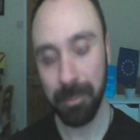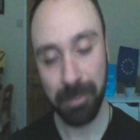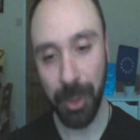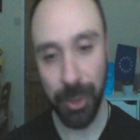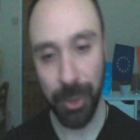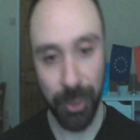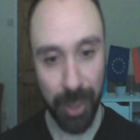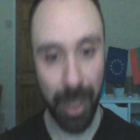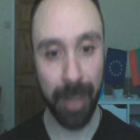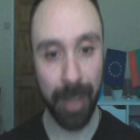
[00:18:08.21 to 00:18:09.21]
good,
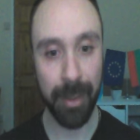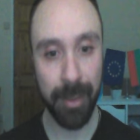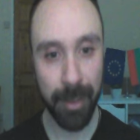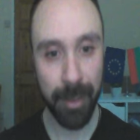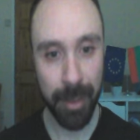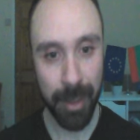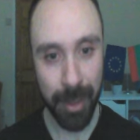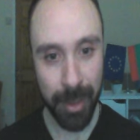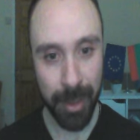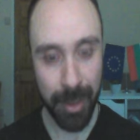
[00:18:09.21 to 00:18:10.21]
and
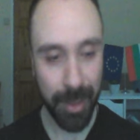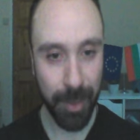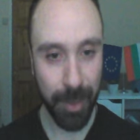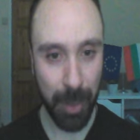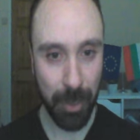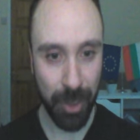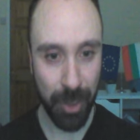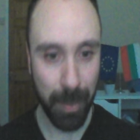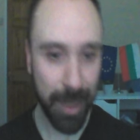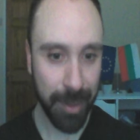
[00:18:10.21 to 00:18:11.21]
this is pretty much the
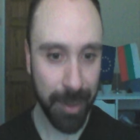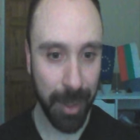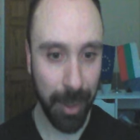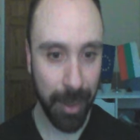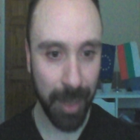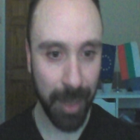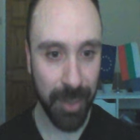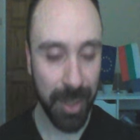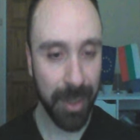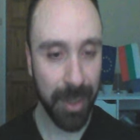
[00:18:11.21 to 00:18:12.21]
best thing I've
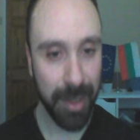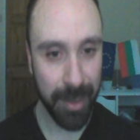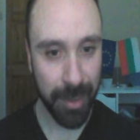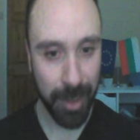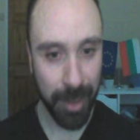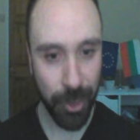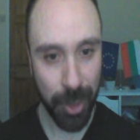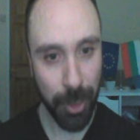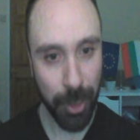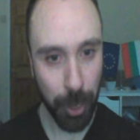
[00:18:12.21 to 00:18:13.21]
seen. This is literally
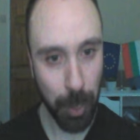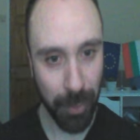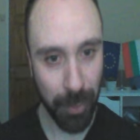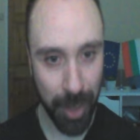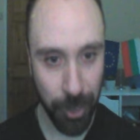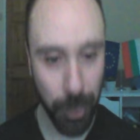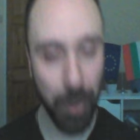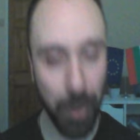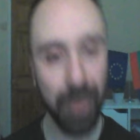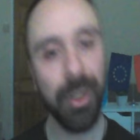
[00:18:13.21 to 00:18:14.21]
going to provide you
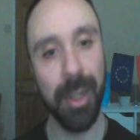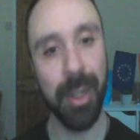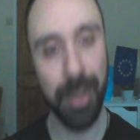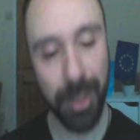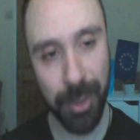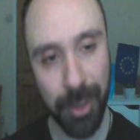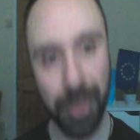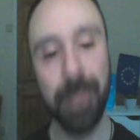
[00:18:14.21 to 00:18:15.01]
with another